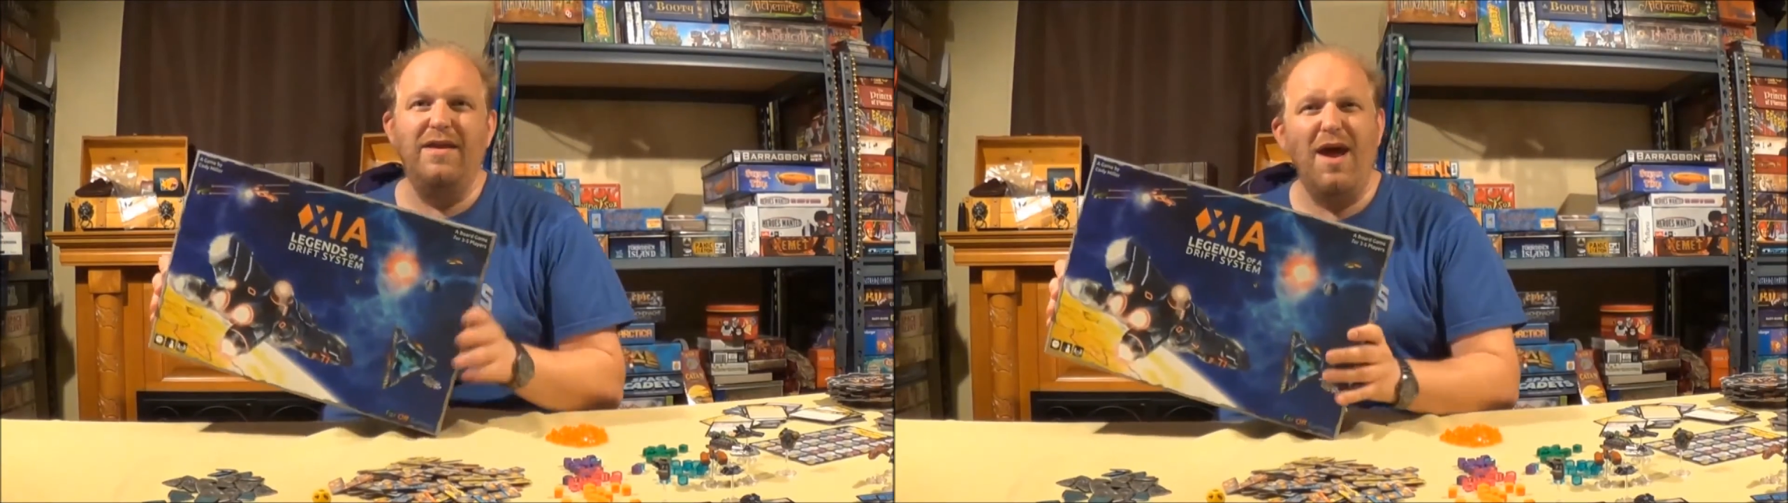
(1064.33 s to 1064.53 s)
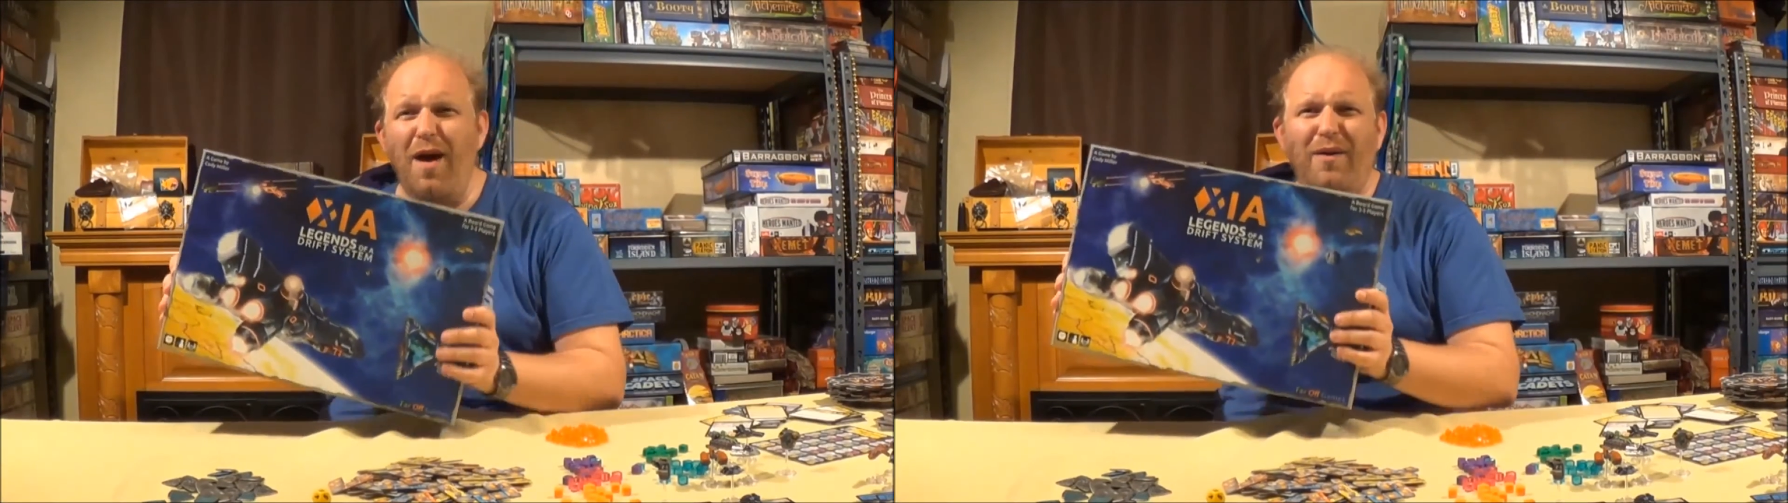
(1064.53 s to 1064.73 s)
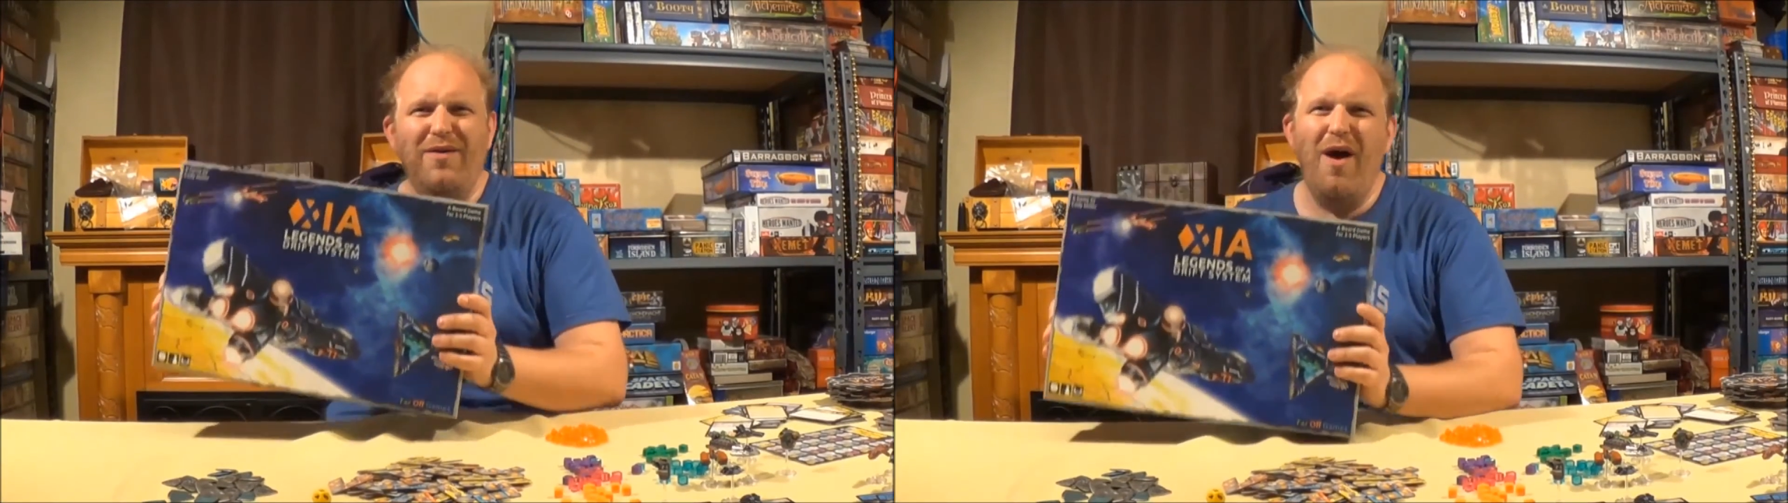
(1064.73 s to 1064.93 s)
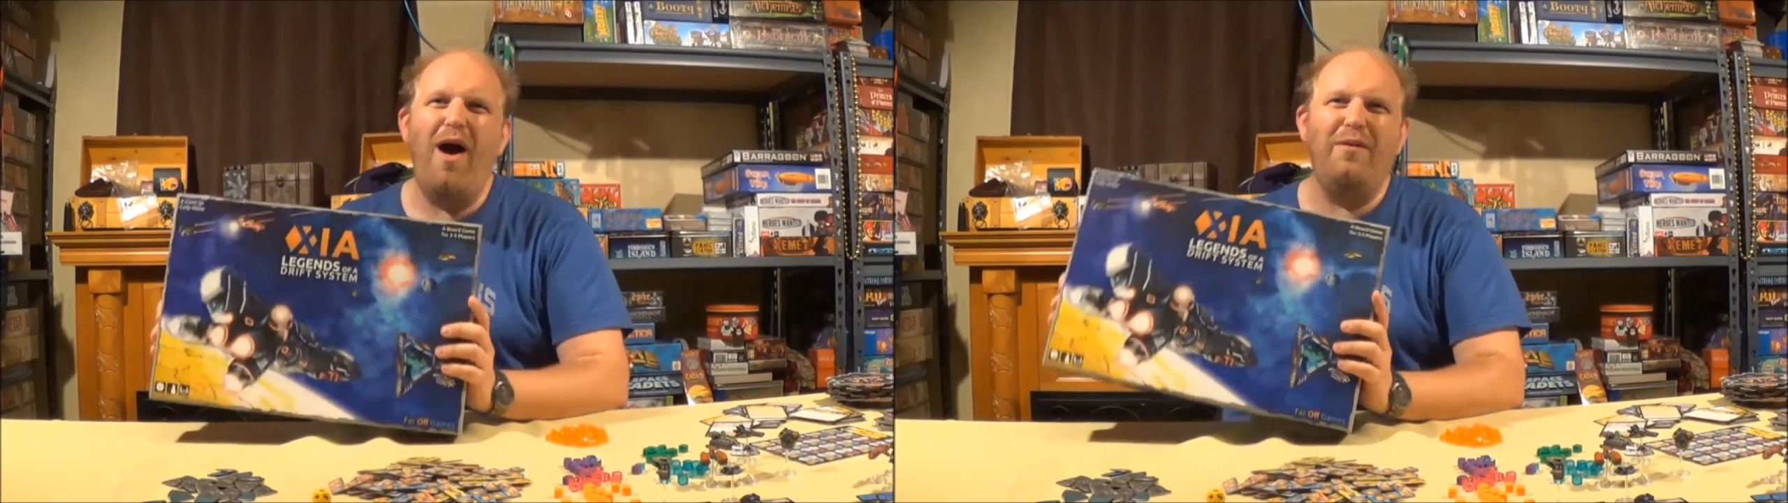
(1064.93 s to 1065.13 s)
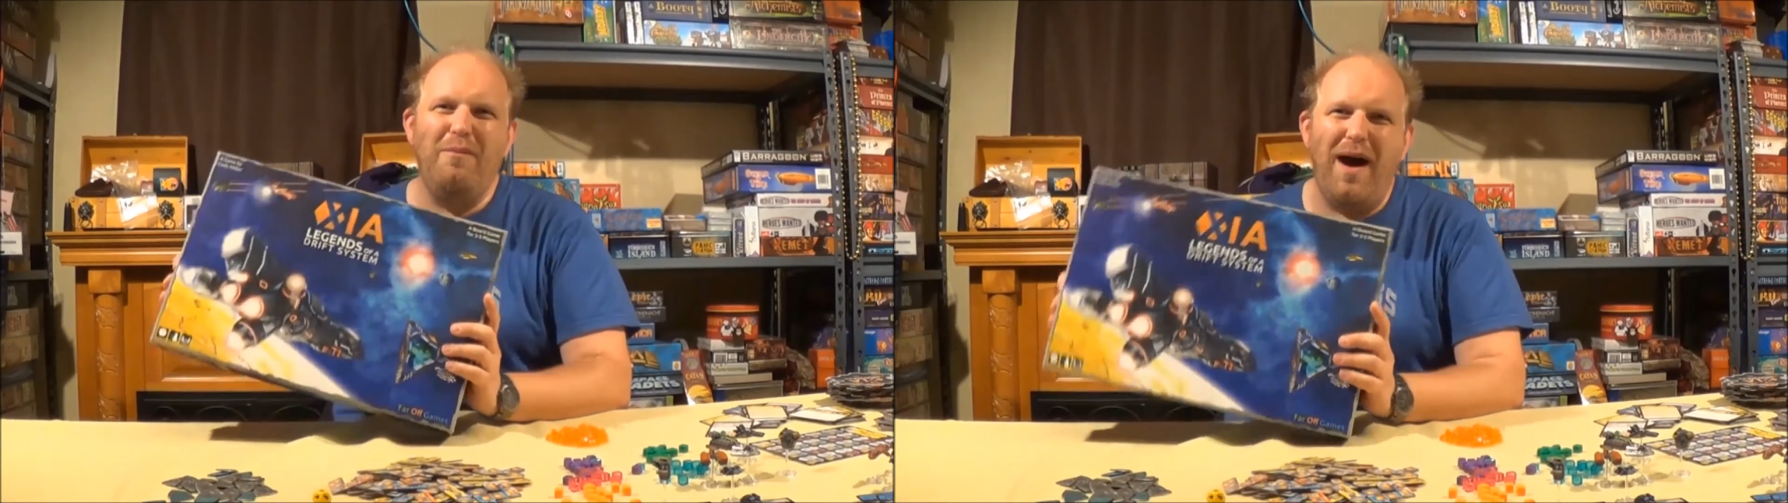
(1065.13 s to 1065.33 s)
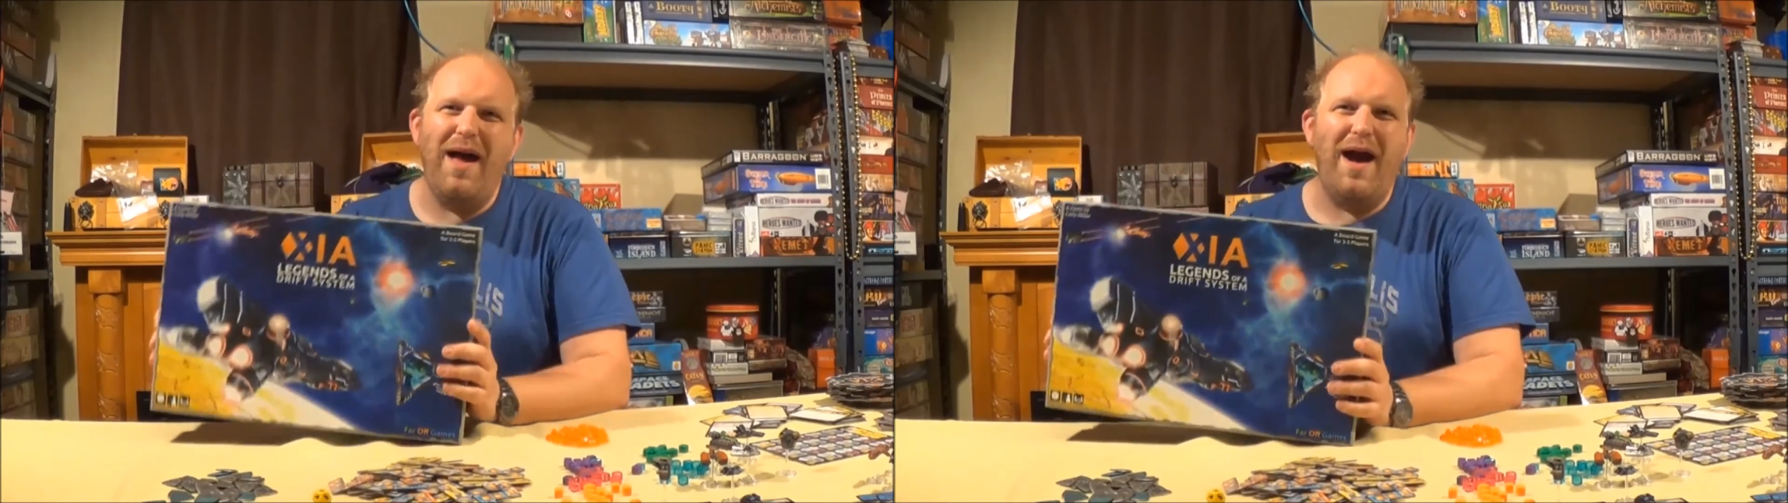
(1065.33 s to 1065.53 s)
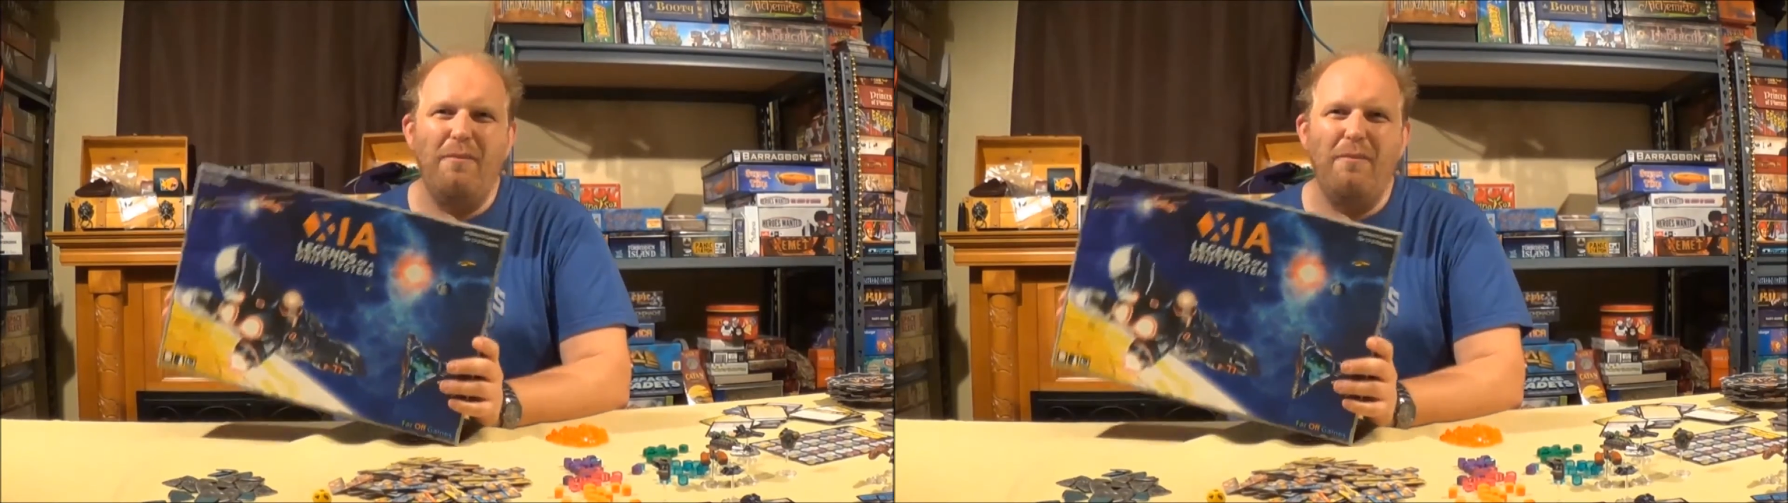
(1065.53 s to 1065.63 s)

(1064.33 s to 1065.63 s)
no, not my,